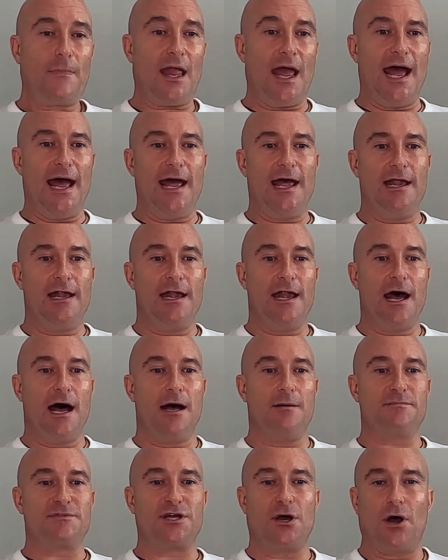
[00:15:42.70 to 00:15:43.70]

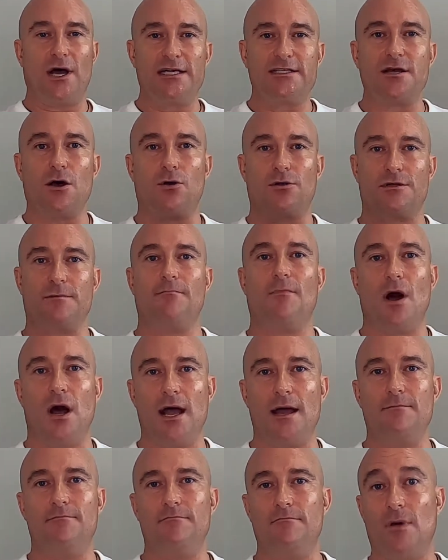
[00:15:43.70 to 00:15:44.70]
And so I told him
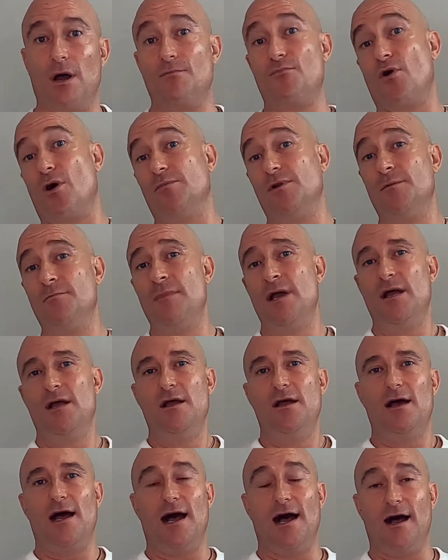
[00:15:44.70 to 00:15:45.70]
my problem,
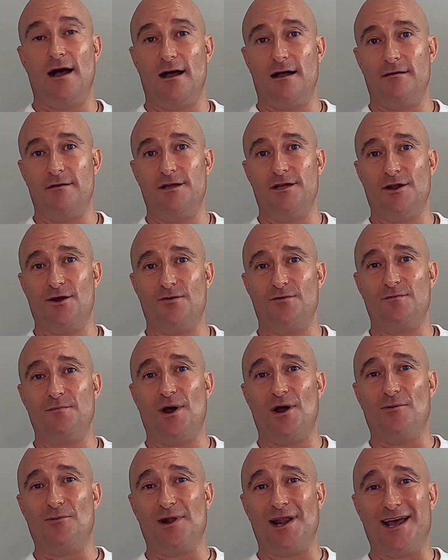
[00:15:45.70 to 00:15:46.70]
with
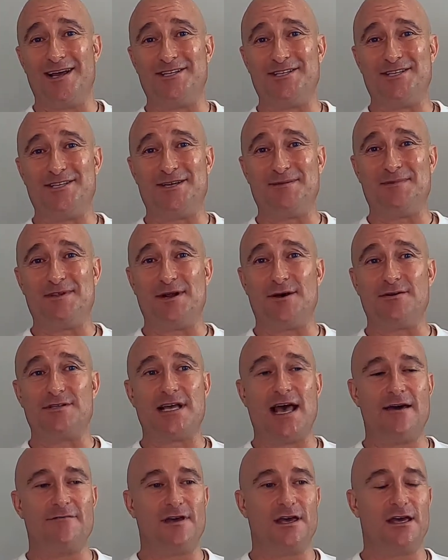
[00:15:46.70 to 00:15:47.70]
my relationship that I was
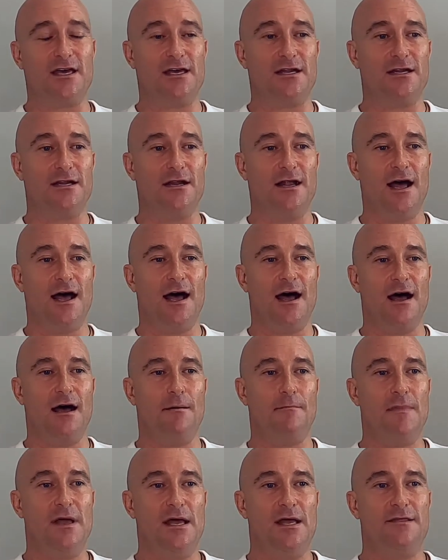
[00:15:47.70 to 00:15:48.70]
having, and
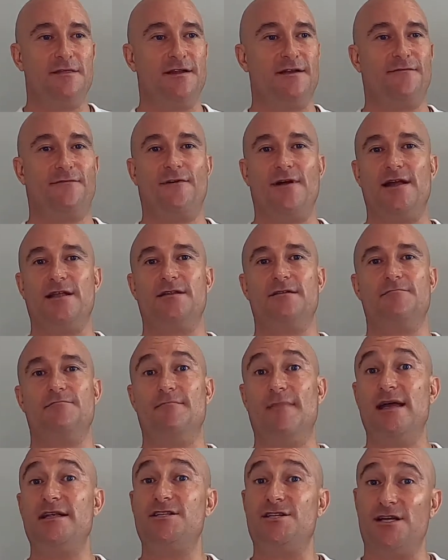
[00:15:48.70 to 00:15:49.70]
that a friend
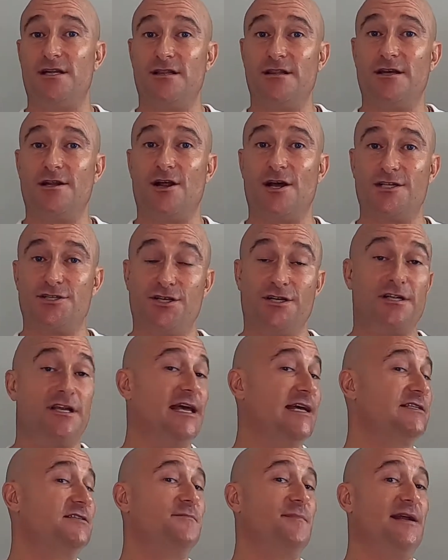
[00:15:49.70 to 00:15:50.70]
mentioned that I should
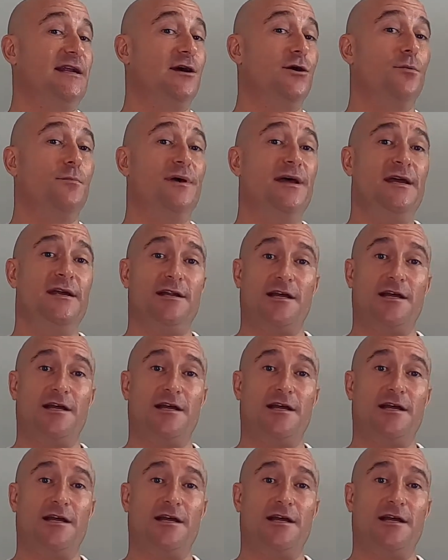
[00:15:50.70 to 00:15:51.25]
get some NLP.